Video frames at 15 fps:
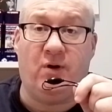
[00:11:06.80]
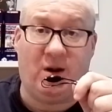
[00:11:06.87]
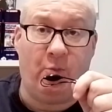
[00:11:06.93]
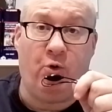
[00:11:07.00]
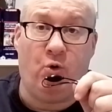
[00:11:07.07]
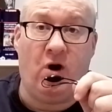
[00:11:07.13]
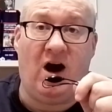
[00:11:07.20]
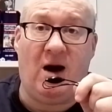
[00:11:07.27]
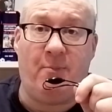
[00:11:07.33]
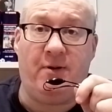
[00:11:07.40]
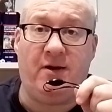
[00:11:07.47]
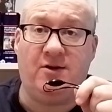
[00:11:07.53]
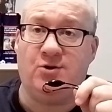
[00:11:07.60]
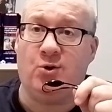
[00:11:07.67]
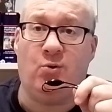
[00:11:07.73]
when I'm not
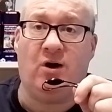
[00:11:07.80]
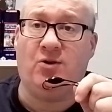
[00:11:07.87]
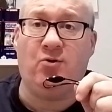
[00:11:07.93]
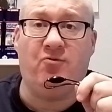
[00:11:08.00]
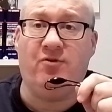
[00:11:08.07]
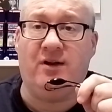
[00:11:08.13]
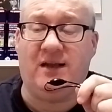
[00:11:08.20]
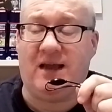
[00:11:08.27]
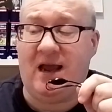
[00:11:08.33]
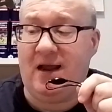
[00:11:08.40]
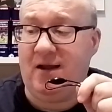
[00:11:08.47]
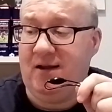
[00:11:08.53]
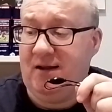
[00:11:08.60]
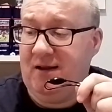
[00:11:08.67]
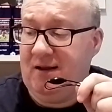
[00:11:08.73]
happy, so I don't really
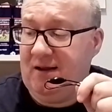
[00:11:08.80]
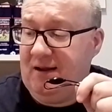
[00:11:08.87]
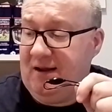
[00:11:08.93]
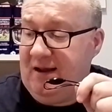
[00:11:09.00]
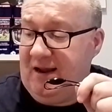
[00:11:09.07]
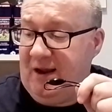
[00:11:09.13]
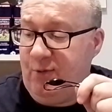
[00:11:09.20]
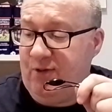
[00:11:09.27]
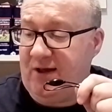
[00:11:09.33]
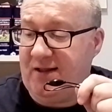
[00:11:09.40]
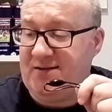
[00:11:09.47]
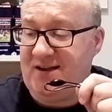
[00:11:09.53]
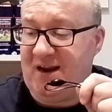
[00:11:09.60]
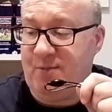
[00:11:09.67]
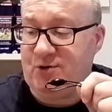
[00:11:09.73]
get what
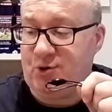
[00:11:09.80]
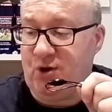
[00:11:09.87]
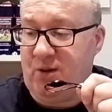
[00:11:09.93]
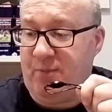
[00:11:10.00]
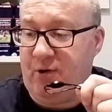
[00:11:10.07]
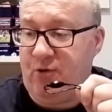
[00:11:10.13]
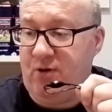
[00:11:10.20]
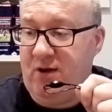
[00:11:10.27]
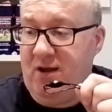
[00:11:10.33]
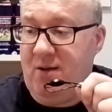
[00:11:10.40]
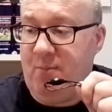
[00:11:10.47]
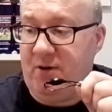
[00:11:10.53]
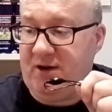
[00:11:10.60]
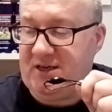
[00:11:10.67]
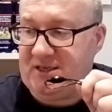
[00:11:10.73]
that term's all about.
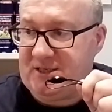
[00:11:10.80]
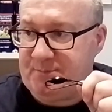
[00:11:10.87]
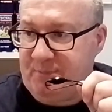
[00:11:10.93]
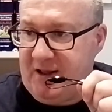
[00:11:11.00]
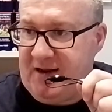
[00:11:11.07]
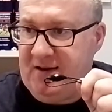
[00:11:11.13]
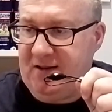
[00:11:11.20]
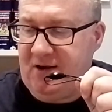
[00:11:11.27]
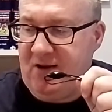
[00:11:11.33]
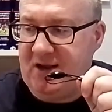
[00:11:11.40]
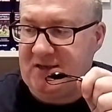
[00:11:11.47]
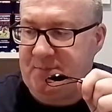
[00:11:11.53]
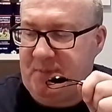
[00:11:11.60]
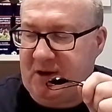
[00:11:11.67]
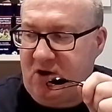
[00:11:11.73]
But it's splitting that
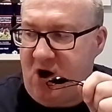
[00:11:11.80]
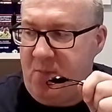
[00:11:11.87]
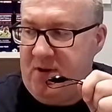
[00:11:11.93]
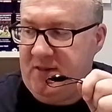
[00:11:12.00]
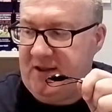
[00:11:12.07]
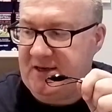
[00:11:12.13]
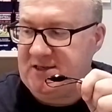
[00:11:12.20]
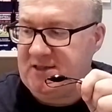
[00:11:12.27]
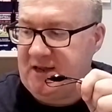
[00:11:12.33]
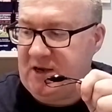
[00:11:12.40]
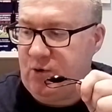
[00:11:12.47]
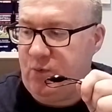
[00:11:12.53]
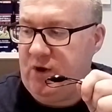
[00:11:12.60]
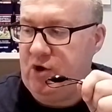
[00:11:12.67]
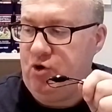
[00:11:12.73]
it's becoming this
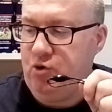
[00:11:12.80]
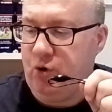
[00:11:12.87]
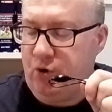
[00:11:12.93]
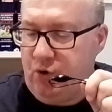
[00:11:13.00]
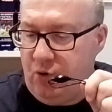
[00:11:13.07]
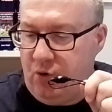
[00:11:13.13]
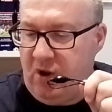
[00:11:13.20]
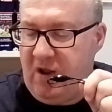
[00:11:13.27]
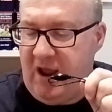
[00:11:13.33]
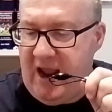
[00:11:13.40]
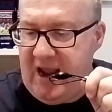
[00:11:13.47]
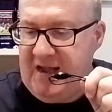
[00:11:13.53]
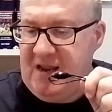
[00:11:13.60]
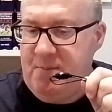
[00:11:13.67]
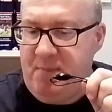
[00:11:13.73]
thing where you're
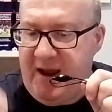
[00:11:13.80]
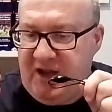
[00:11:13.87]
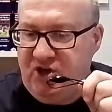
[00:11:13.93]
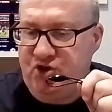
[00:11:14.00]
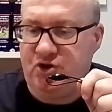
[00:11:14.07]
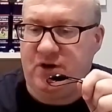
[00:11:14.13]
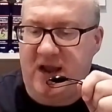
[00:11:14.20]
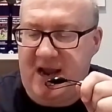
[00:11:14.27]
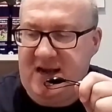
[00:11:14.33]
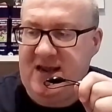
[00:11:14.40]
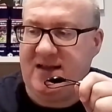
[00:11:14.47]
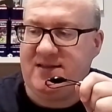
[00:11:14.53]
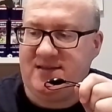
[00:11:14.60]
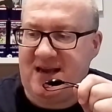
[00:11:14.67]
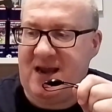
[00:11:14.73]
any mention, any
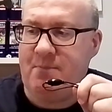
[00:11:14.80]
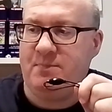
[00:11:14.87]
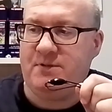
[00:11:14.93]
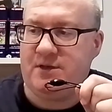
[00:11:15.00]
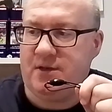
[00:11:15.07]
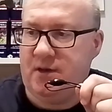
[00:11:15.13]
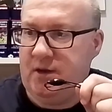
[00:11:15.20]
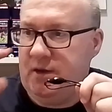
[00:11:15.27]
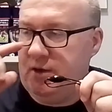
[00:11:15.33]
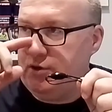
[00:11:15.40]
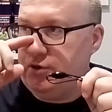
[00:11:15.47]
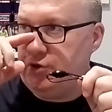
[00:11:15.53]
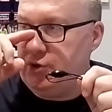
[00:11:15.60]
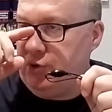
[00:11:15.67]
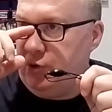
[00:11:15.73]
attempt
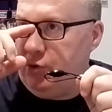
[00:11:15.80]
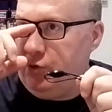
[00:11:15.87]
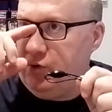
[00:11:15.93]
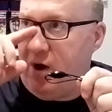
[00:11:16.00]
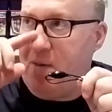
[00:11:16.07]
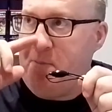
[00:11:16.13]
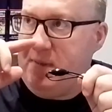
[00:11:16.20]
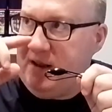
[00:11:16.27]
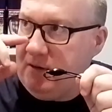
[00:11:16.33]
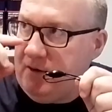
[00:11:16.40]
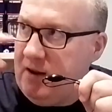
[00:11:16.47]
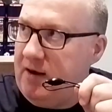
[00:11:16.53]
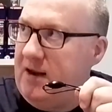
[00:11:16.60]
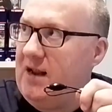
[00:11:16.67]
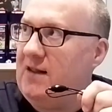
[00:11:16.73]
to
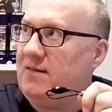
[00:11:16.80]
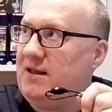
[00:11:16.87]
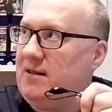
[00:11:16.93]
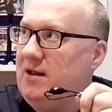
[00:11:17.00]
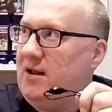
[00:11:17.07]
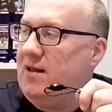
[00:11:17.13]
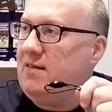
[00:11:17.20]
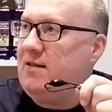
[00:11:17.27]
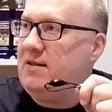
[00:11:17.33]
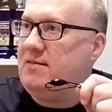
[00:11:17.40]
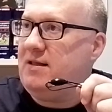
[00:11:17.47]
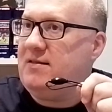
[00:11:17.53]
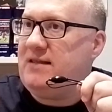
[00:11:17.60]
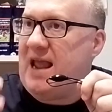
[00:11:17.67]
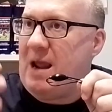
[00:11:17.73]
ameliorate
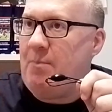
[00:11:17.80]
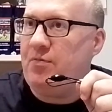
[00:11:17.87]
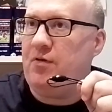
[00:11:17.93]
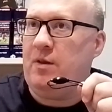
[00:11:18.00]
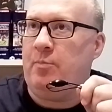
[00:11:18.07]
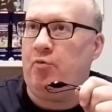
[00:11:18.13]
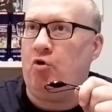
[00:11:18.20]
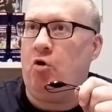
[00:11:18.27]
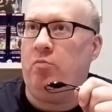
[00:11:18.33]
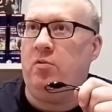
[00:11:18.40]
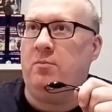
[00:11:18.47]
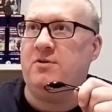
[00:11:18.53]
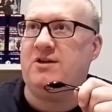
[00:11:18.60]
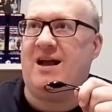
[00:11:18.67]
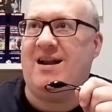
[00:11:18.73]
the depth of the
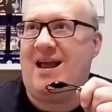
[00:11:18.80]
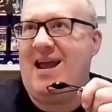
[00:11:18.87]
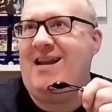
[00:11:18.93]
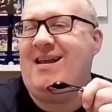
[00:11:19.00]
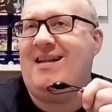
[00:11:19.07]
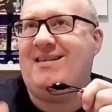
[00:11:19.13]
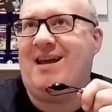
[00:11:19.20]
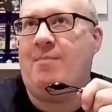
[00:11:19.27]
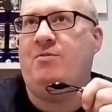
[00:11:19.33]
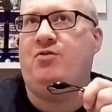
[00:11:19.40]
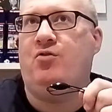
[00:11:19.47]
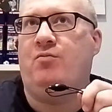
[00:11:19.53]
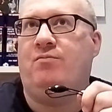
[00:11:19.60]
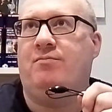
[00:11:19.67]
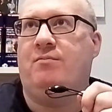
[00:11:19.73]
problems, and any attempt
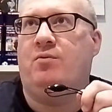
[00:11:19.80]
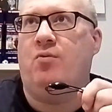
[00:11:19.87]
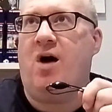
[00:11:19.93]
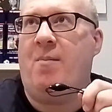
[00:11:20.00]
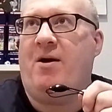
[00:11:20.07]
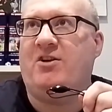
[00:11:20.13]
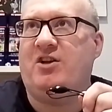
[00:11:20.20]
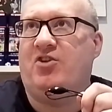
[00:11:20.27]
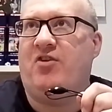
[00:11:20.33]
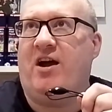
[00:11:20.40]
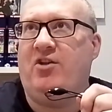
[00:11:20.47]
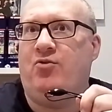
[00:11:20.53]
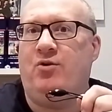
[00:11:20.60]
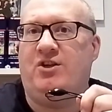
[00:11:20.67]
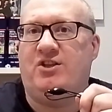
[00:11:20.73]
to, what I'm actually trying
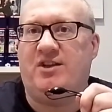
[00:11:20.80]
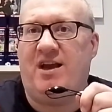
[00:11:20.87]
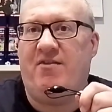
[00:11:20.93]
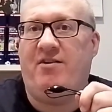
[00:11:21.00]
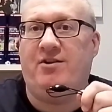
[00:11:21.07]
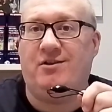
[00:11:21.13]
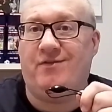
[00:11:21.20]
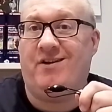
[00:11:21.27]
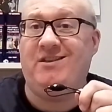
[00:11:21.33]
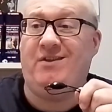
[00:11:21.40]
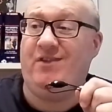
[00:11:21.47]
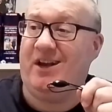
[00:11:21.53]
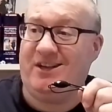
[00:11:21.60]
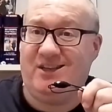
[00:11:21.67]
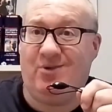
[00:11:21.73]
to do is say to Rangers fans, if
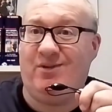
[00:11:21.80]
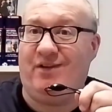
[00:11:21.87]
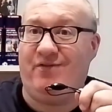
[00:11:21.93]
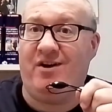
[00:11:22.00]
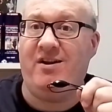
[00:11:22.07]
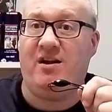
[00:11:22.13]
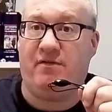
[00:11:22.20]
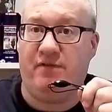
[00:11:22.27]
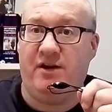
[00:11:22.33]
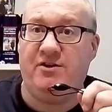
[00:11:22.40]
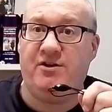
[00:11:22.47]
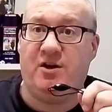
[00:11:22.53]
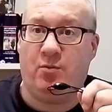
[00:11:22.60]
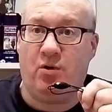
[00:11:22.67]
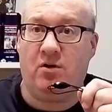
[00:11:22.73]
you get a Celtic fan in your face
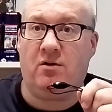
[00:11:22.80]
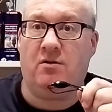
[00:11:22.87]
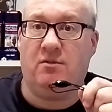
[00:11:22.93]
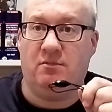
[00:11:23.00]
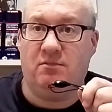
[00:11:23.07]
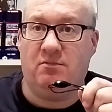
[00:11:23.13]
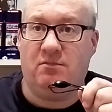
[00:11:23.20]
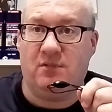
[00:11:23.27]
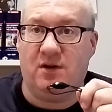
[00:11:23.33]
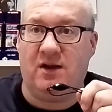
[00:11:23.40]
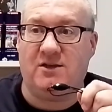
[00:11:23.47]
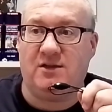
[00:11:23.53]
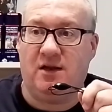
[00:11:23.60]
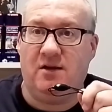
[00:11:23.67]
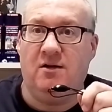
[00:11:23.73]
at your work the
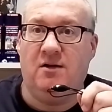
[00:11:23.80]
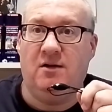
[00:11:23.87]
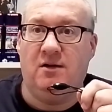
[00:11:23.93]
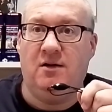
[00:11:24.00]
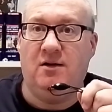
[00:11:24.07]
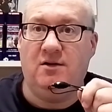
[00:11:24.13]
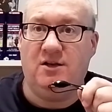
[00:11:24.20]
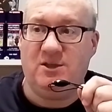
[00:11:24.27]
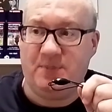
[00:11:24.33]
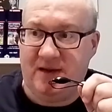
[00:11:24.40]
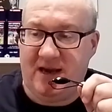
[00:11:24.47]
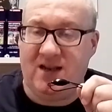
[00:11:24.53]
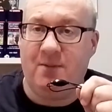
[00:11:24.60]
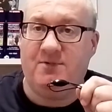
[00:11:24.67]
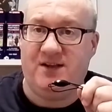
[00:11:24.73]
next day, just be
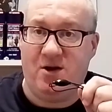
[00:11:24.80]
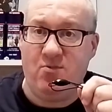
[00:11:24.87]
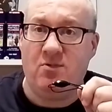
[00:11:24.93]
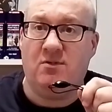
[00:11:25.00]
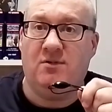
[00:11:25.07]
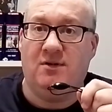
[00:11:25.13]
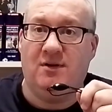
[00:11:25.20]
getting them tilt.